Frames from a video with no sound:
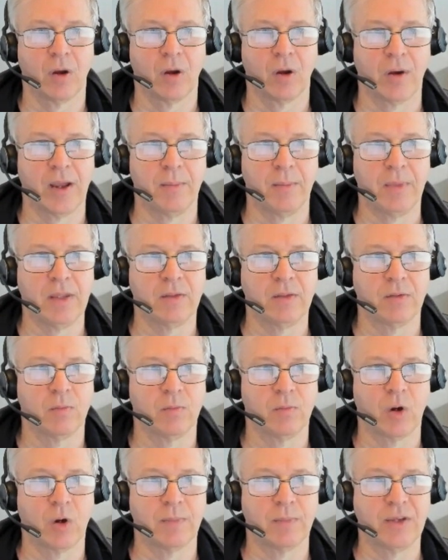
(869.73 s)
Oh, I made
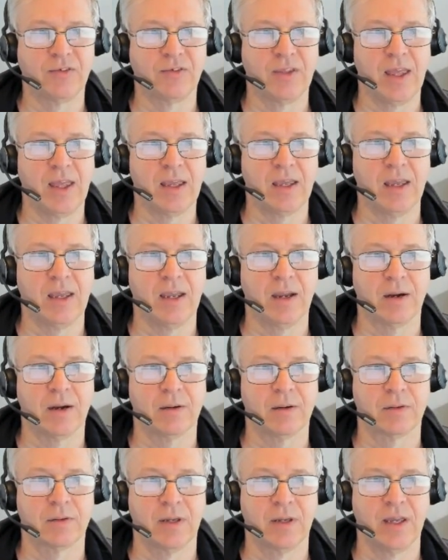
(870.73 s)
one mistake
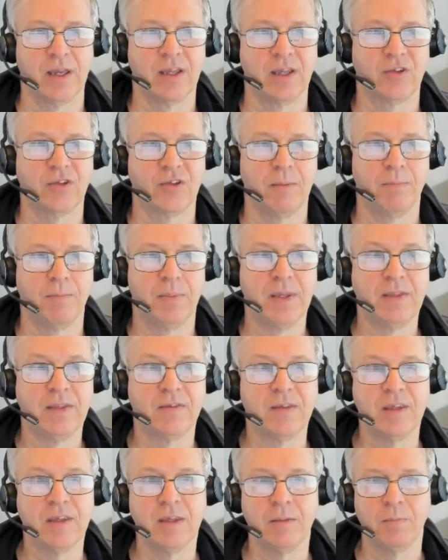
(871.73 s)
here. It's a
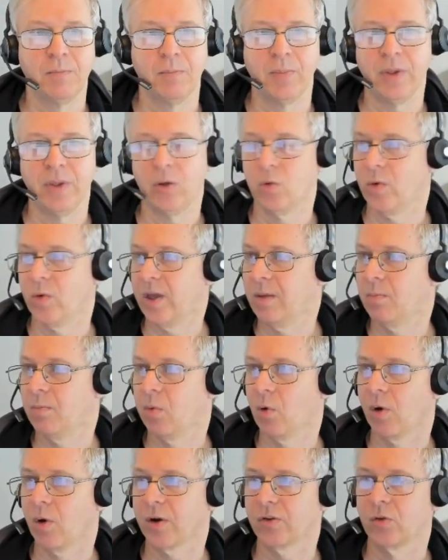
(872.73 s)
BT PoE
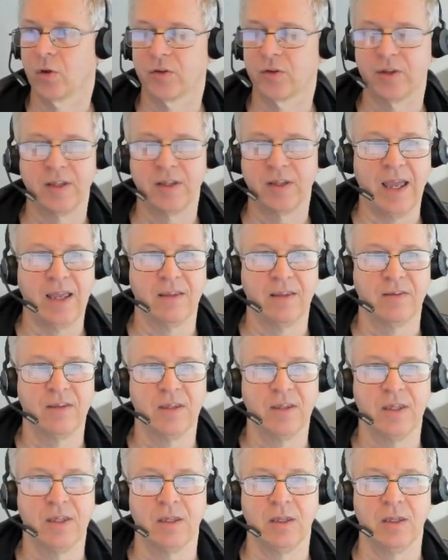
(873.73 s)
port, not an AT
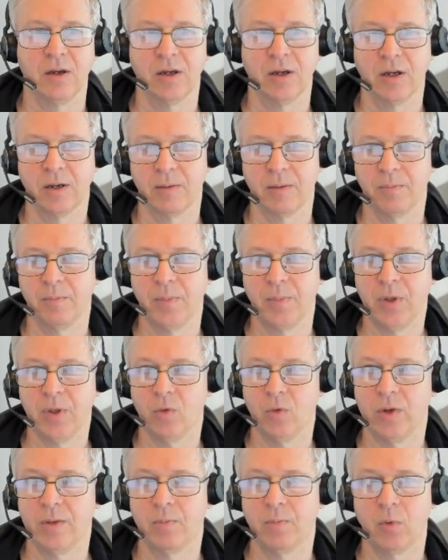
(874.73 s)

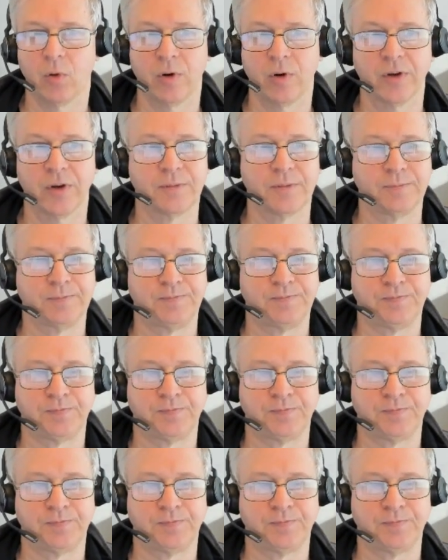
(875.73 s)
PoE port.